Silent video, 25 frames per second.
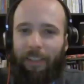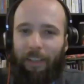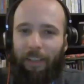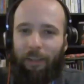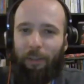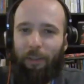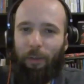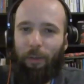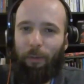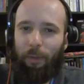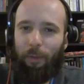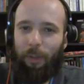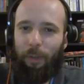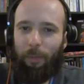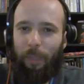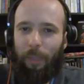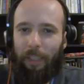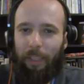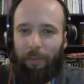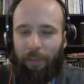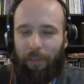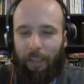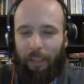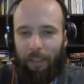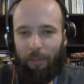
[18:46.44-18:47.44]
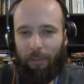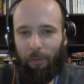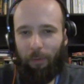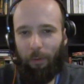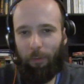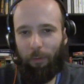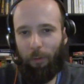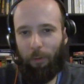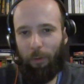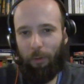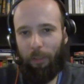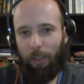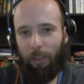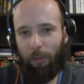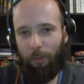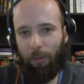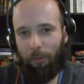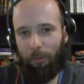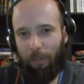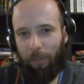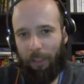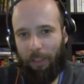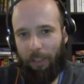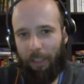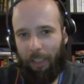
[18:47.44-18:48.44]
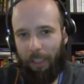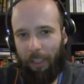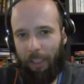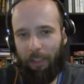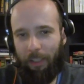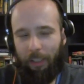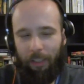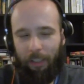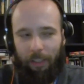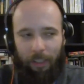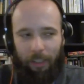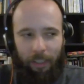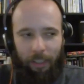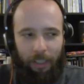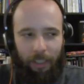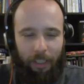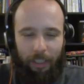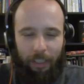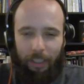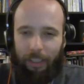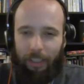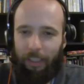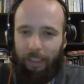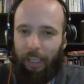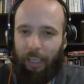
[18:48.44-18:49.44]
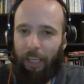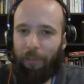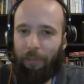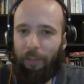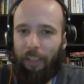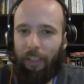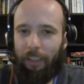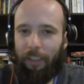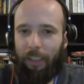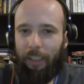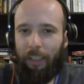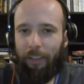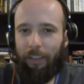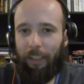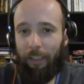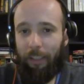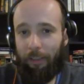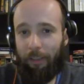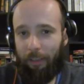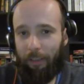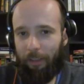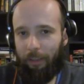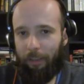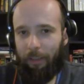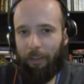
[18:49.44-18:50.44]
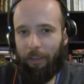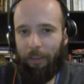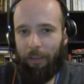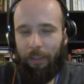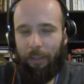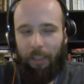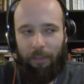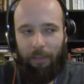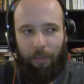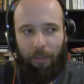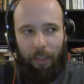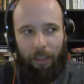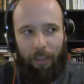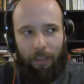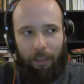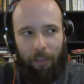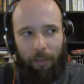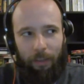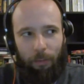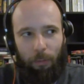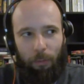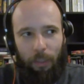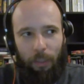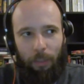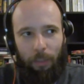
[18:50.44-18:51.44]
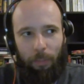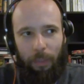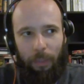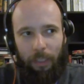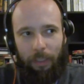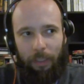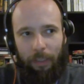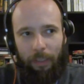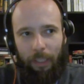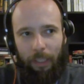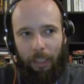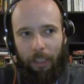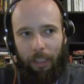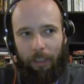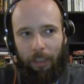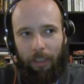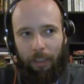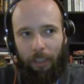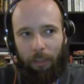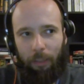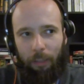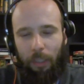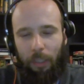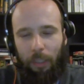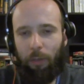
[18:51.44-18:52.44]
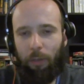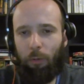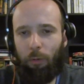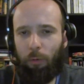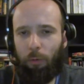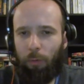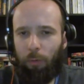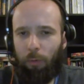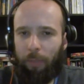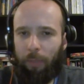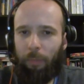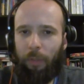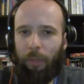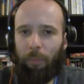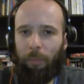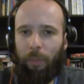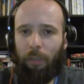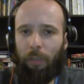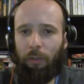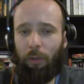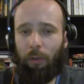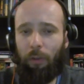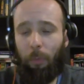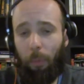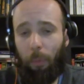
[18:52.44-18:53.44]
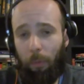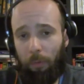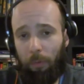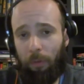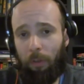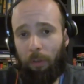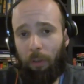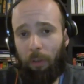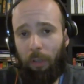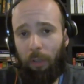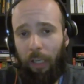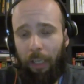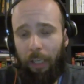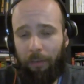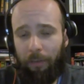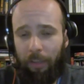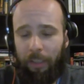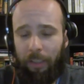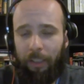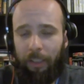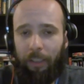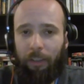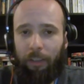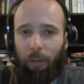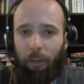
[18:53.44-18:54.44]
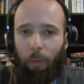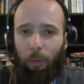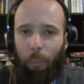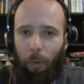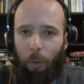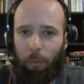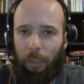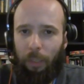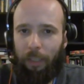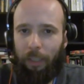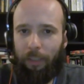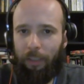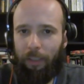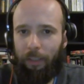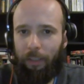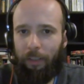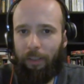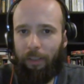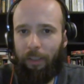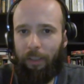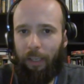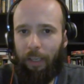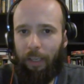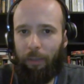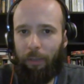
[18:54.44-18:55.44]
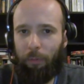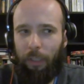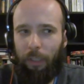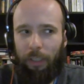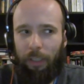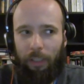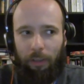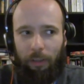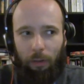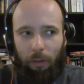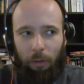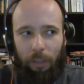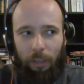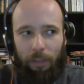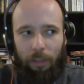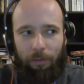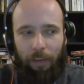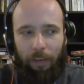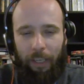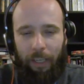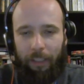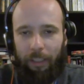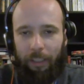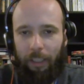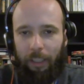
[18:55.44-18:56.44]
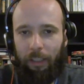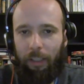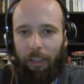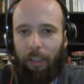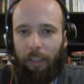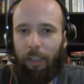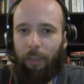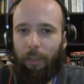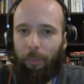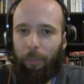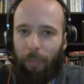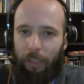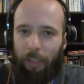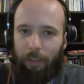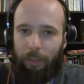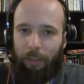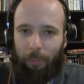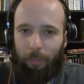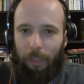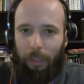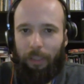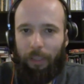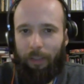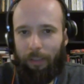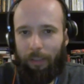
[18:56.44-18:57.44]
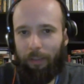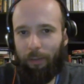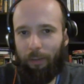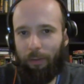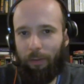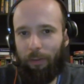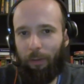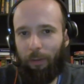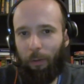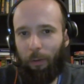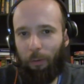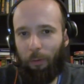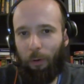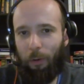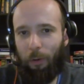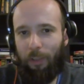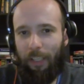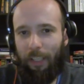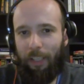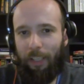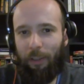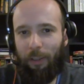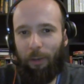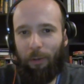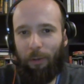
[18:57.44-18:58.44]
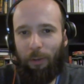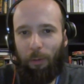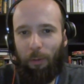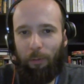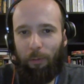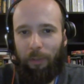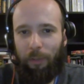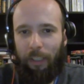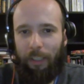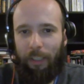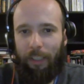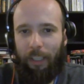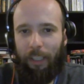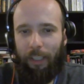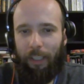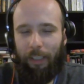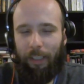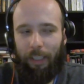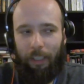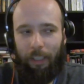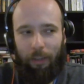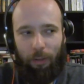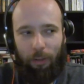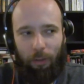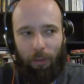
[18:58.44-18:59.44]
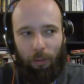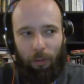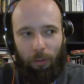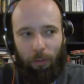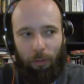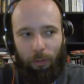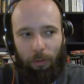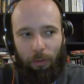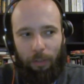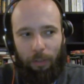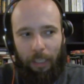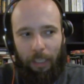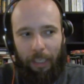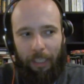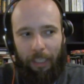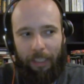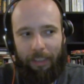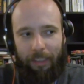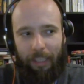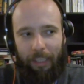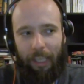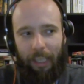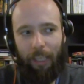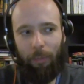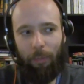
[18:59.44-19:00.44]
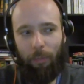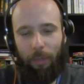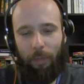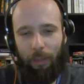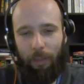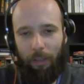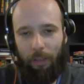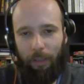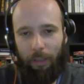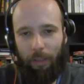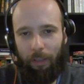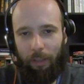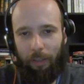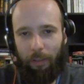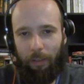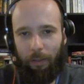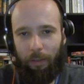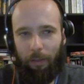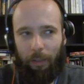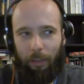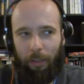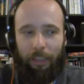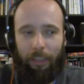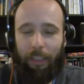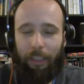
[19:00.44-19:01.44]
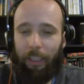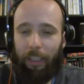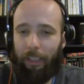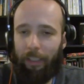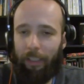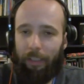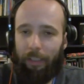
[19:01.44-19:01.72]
Lester. So many thanks for the conversation. I think that this fight will be the really good one because I think that the opponent is a really solid fighter. But of course, I also think that your like time in